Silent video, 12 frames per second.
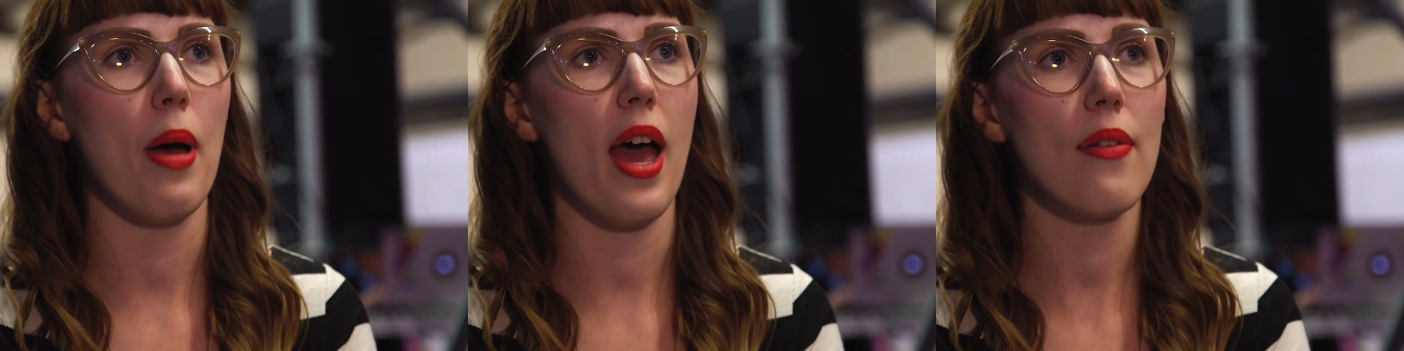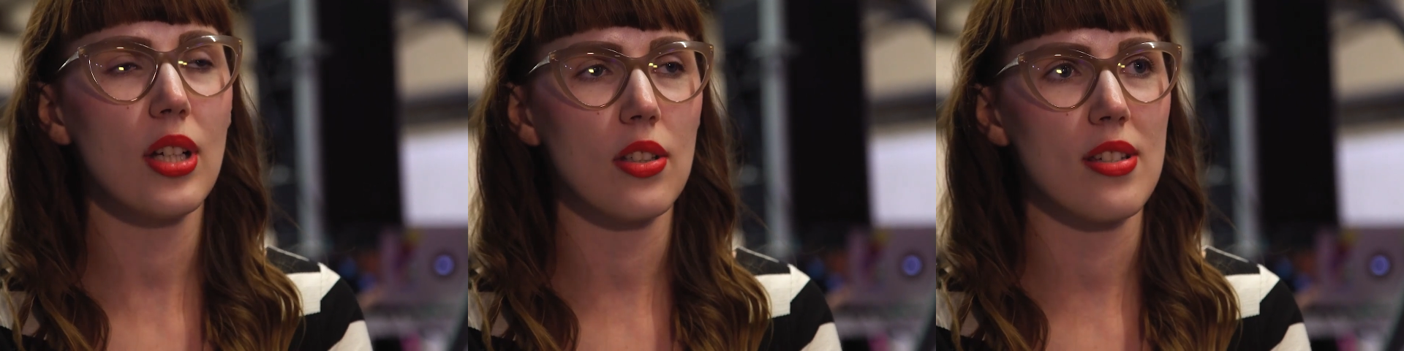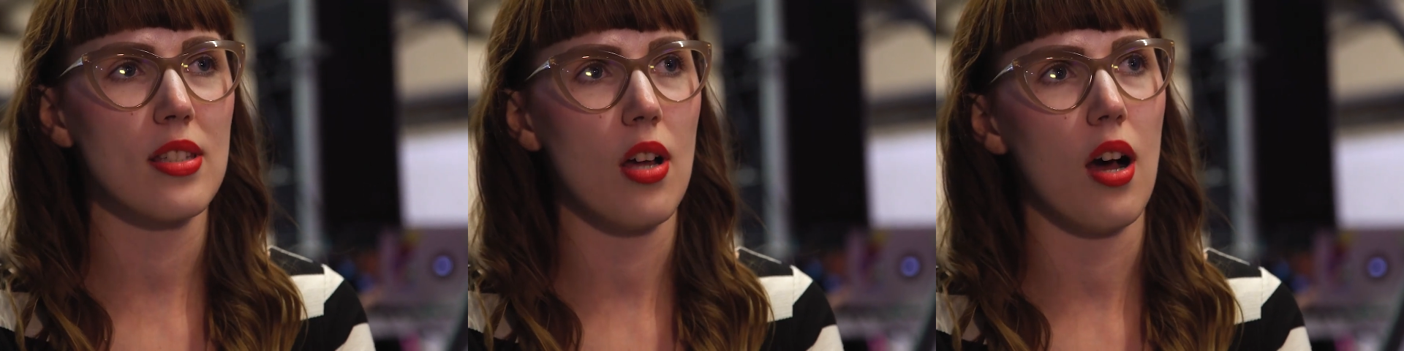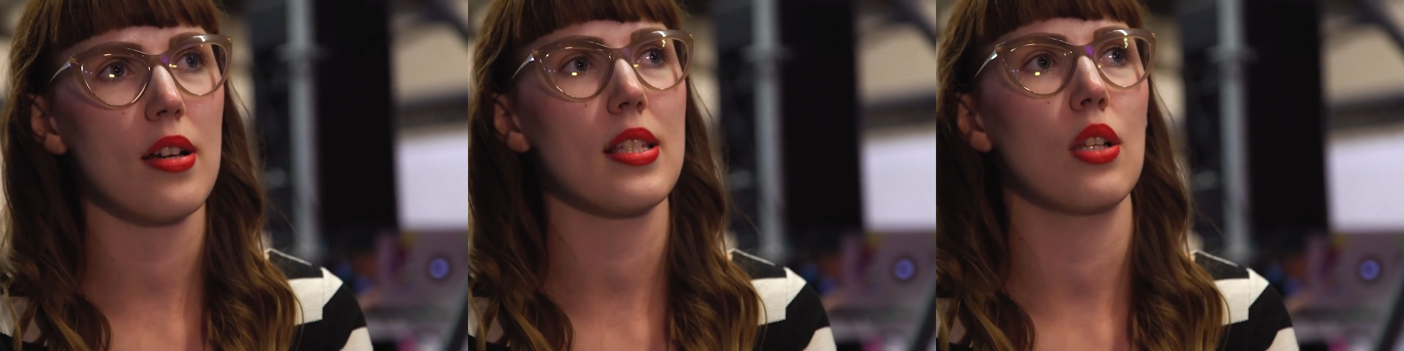having those
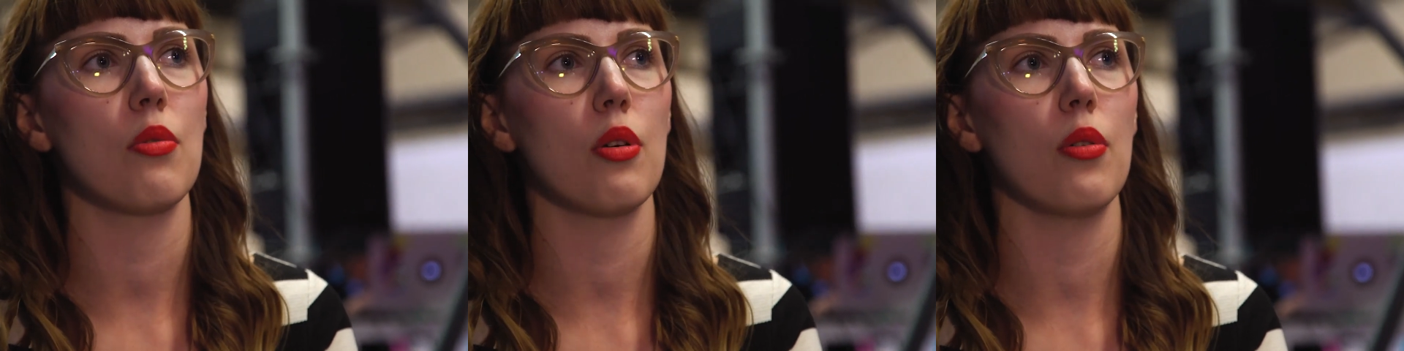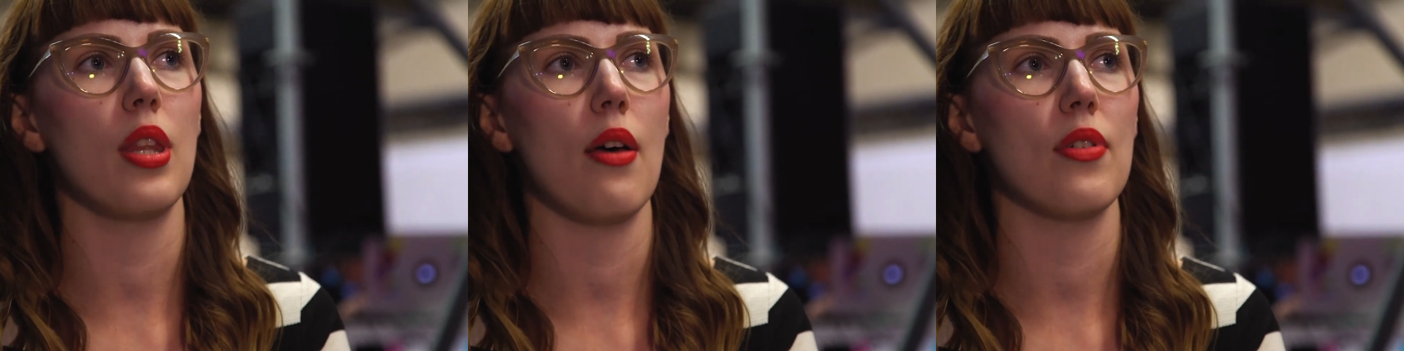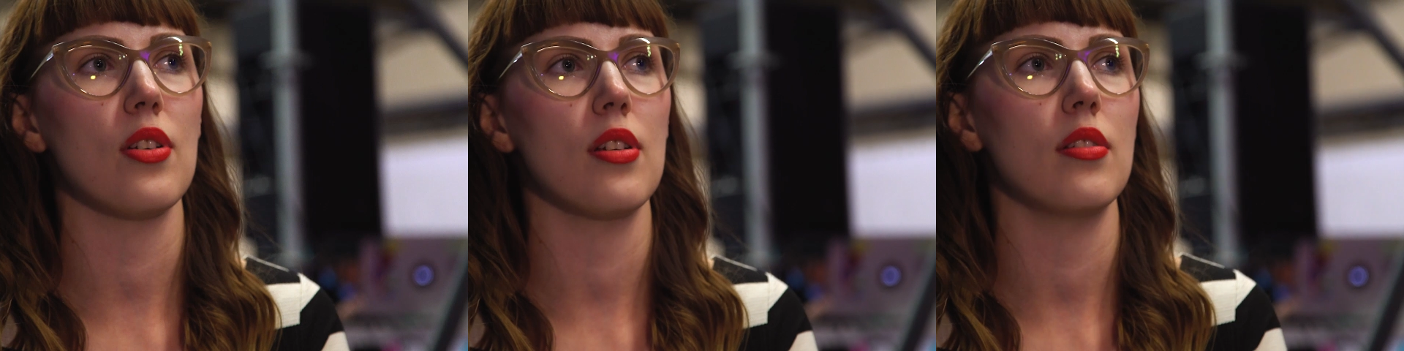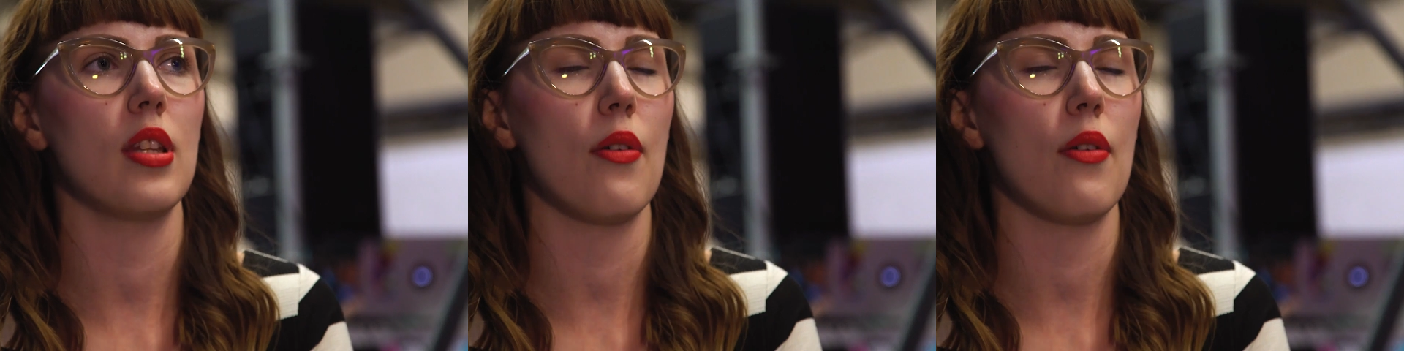talks and we will never,